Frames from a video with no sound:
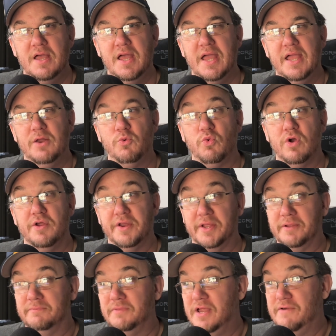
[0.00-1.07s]
and
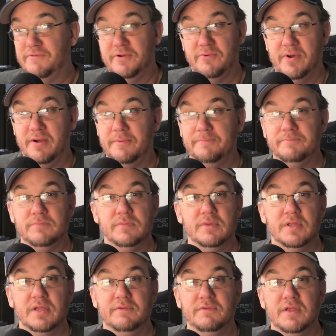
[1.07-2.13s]
running everywhere.
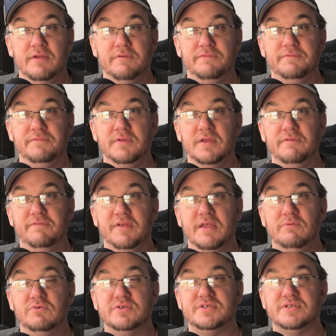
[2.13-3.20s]
If he
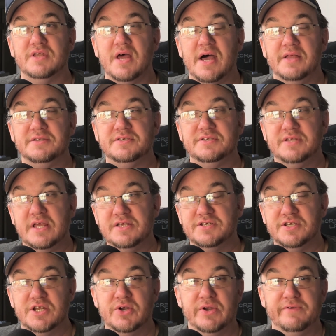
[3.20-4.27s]
was not
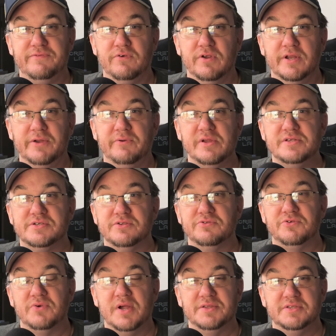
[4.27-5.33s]
stationary for any reason
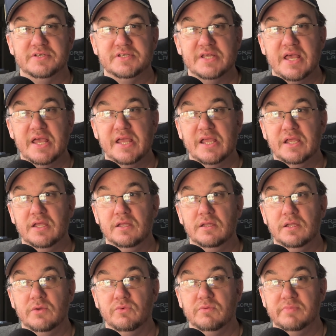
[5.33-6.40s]
throughout the day,
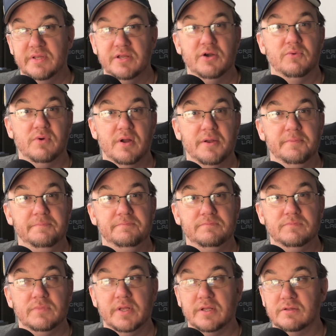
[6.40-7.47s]
it would be in a run,
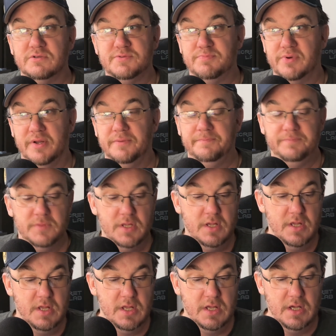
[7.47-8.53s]
like a sprint.
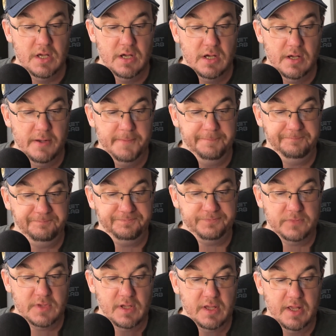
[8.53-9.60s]

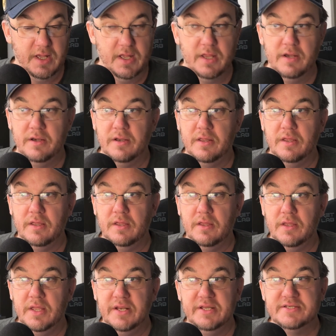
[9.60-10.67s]
And
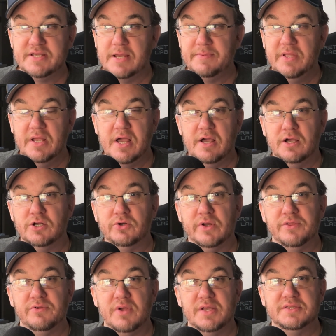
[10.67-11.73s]
anytime he got hungry
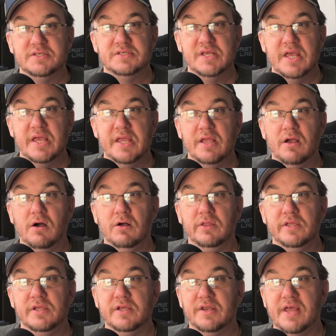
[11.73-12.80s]
throughout the day, all
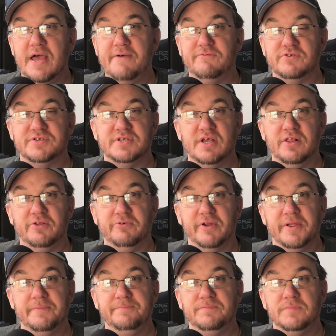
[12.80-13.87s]
he could have was celery.